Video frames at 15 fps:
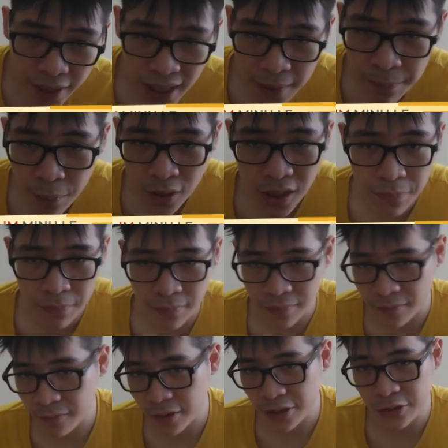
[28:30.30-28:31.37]
important
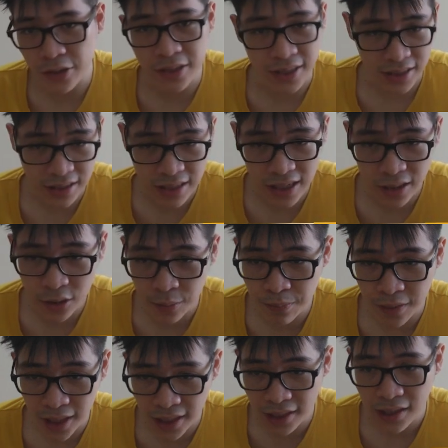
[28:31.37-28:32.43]
resources here to
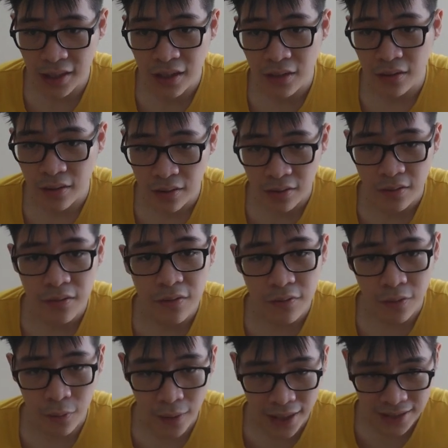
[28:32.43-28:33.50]
play for
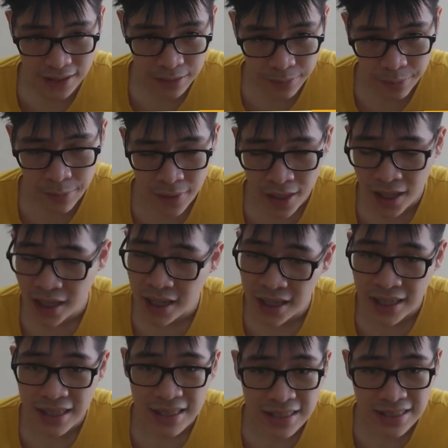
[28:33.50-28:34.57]
white.
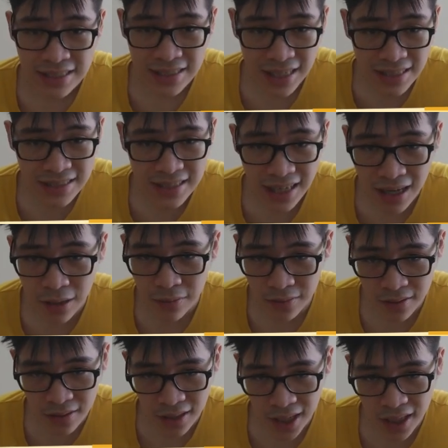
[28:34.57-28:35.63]
Since now
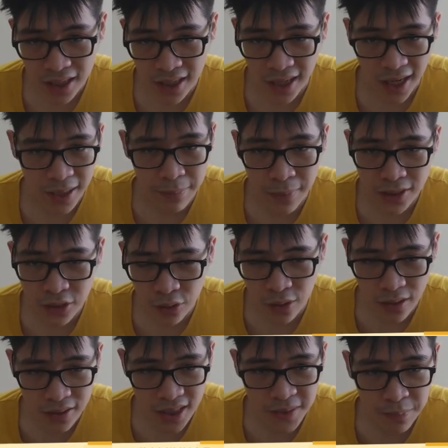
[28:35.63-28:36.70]
it can make sure
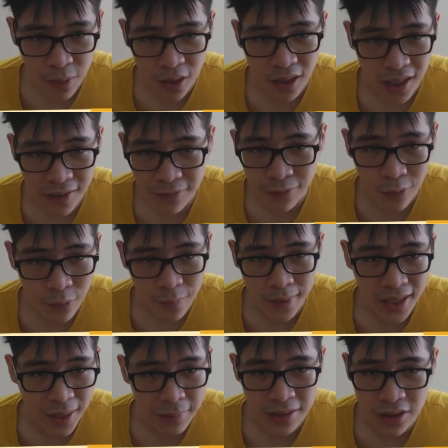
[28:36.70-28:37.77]
this pawn on f4 will
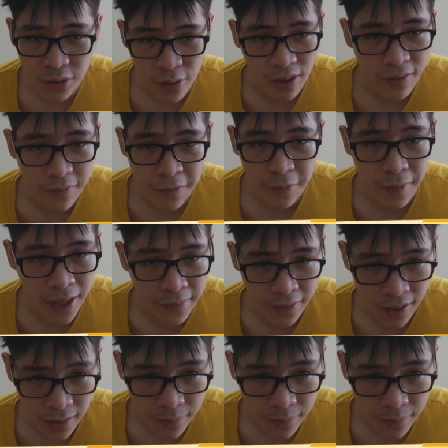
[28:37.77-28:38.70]
becoming strong forever,